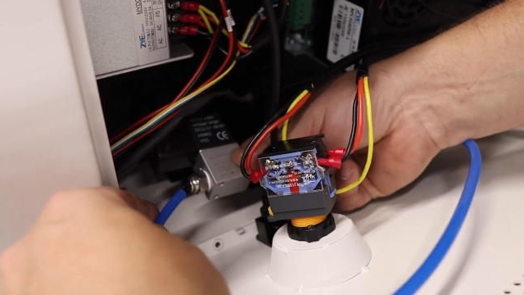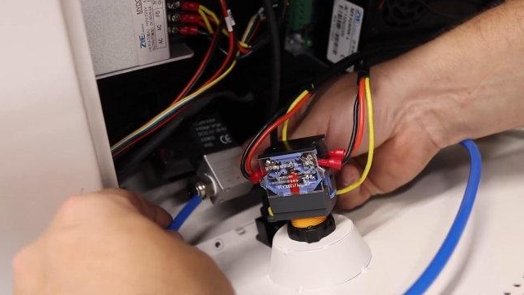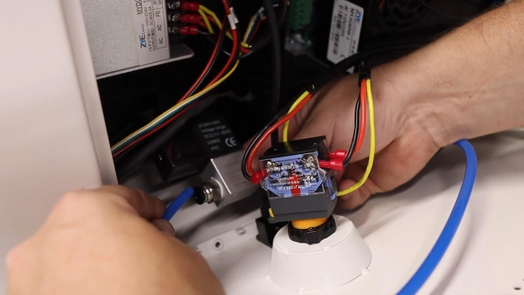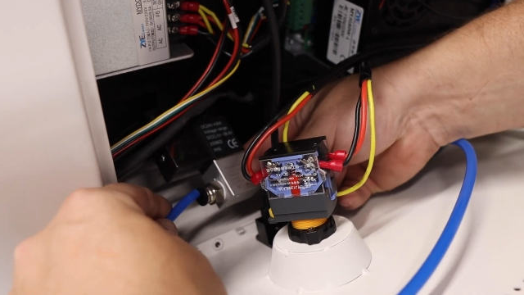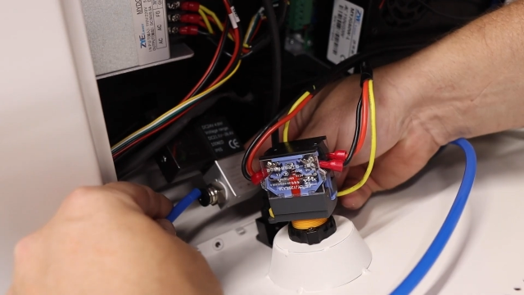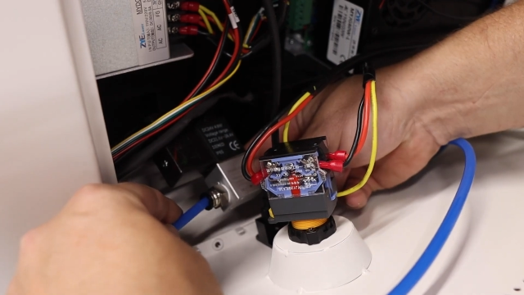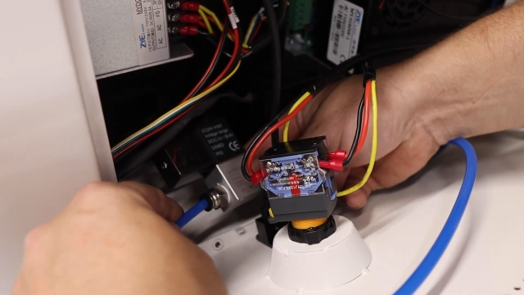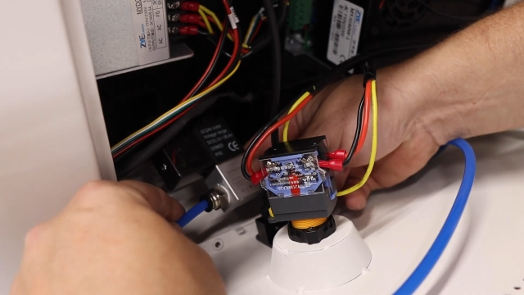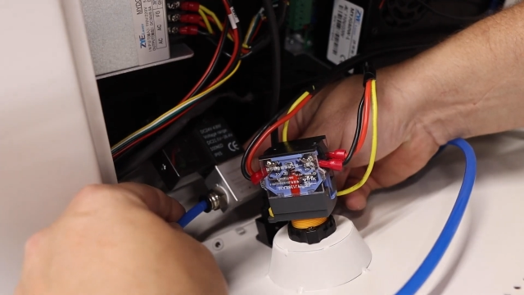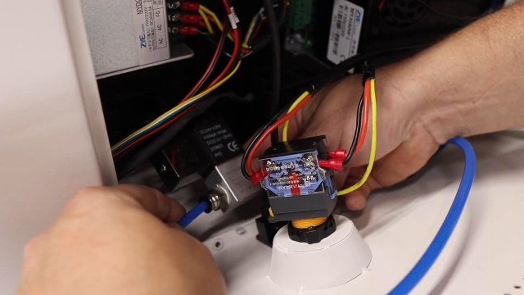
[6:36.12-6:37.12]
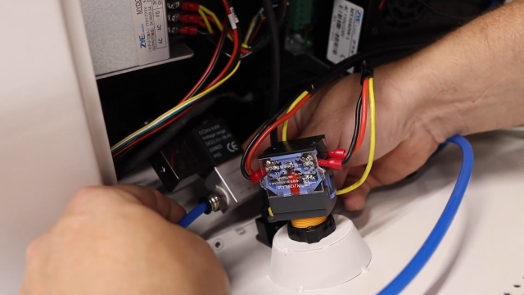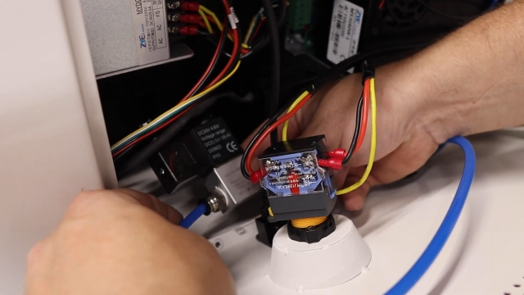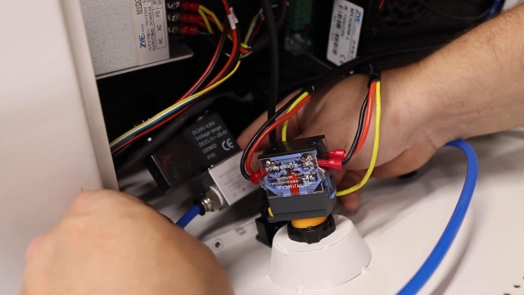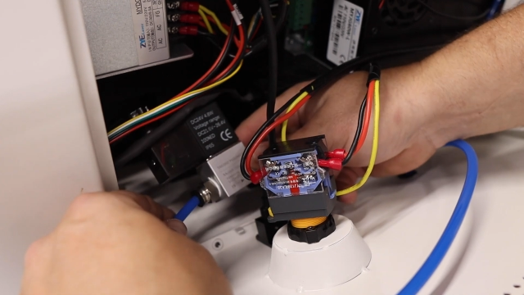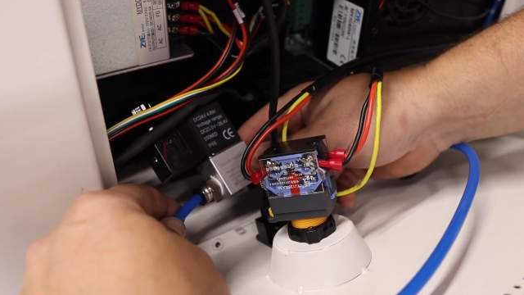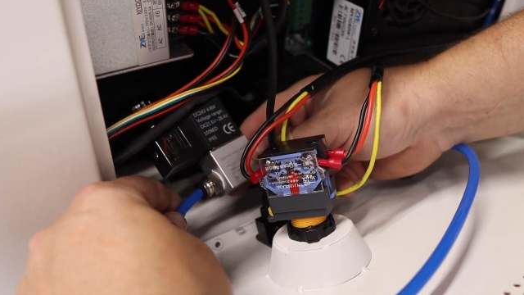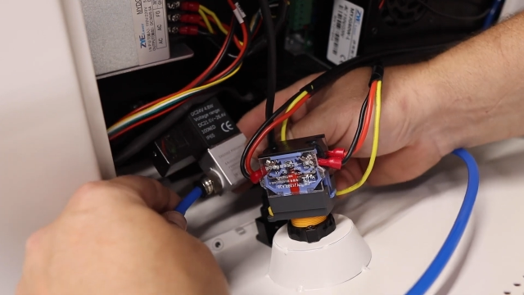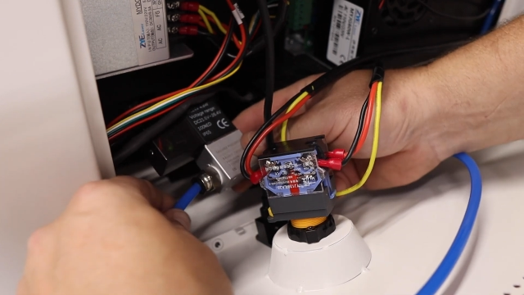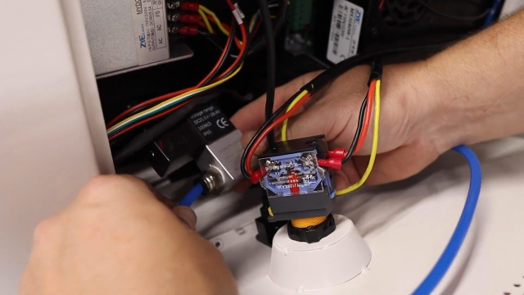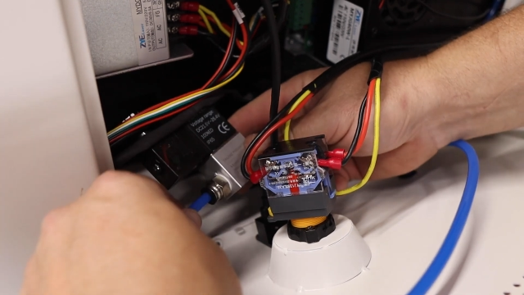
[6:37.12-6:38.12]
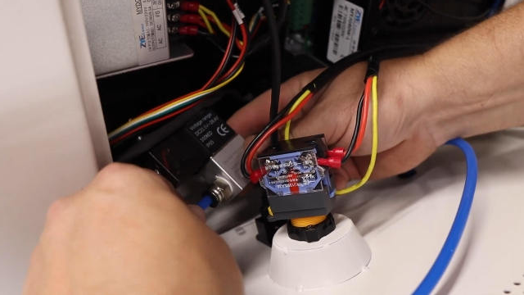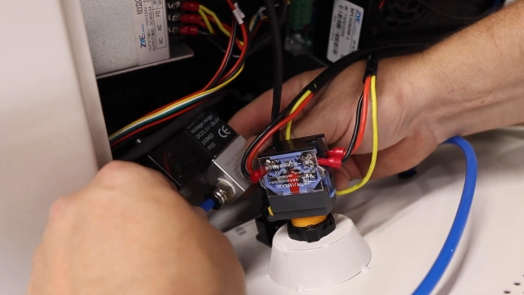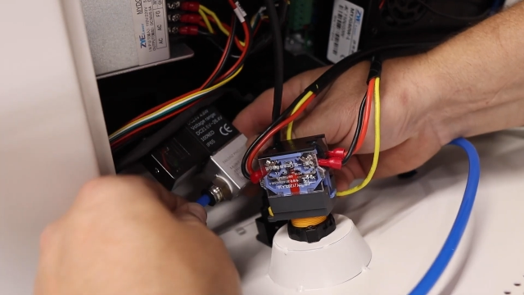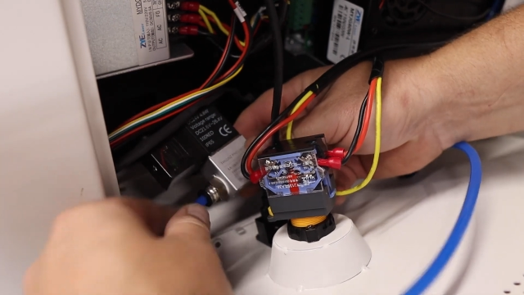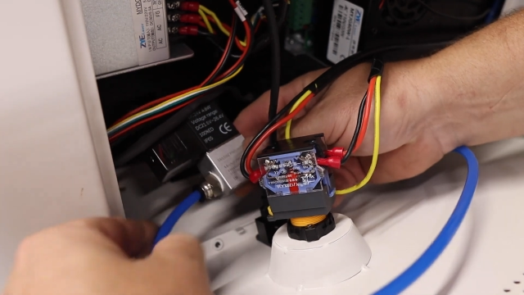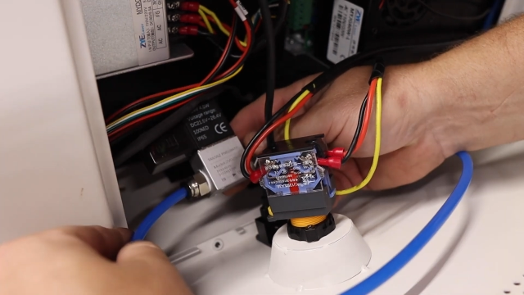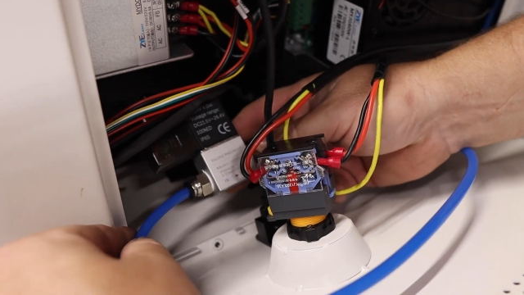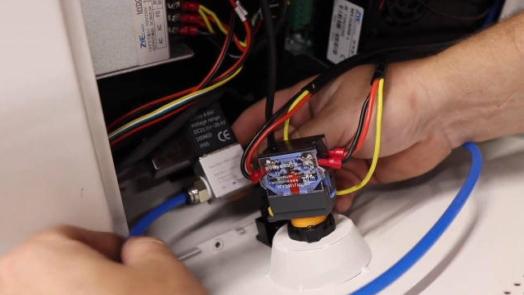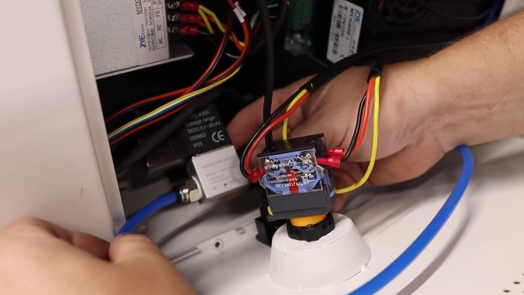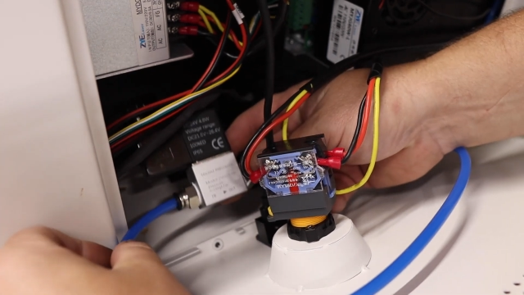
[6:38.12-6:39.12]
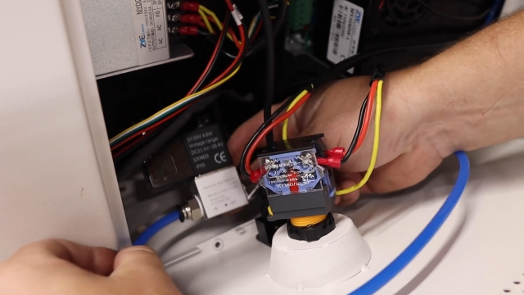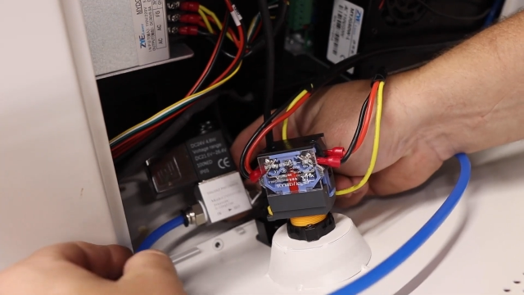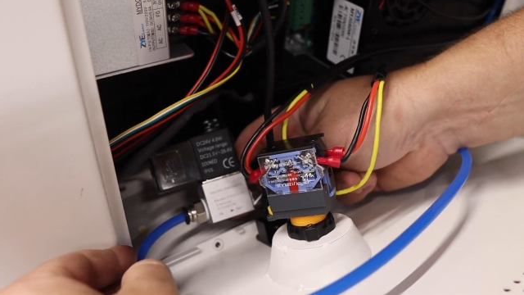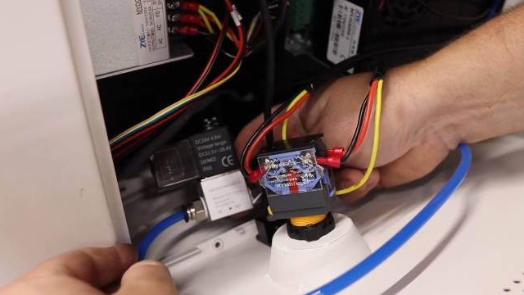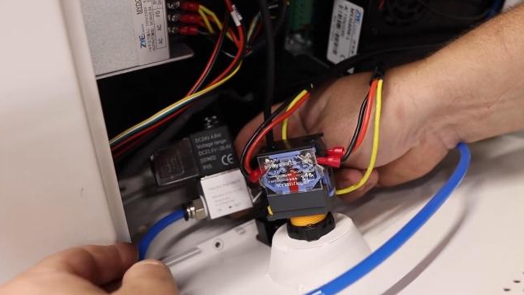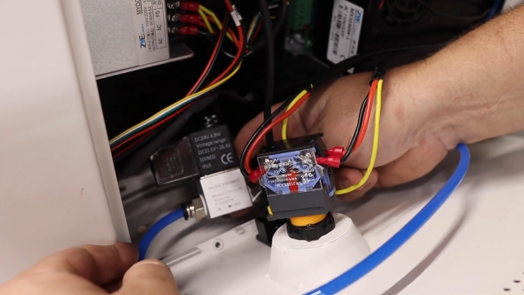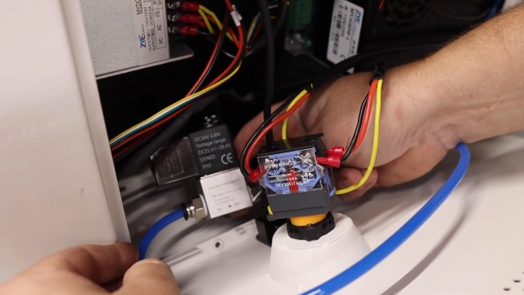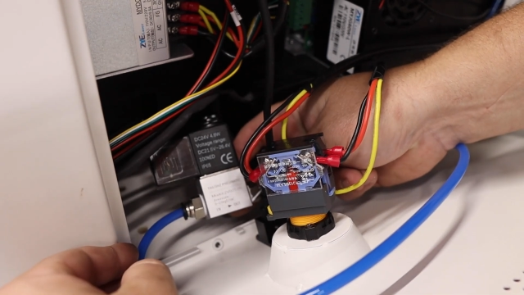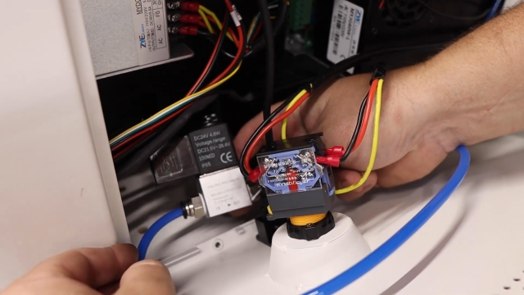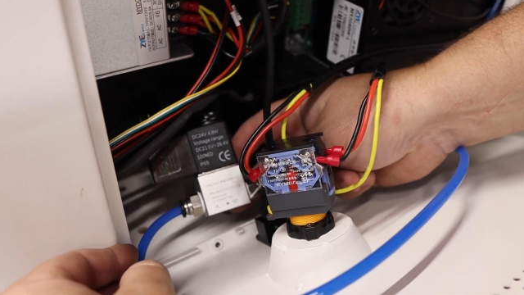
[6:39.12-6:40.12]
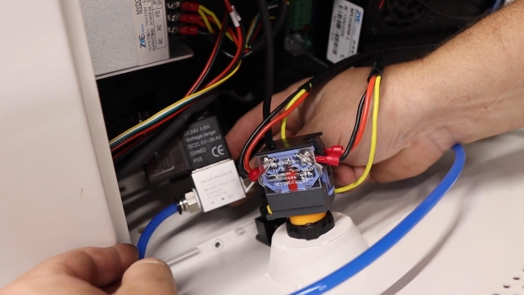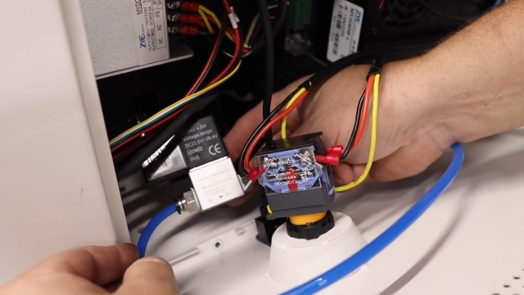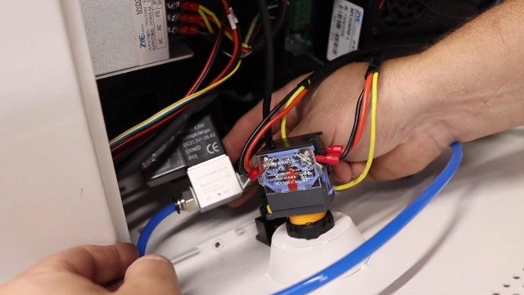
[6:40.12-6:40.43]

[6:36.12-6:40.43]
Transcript: Nobody's mouth can be seen.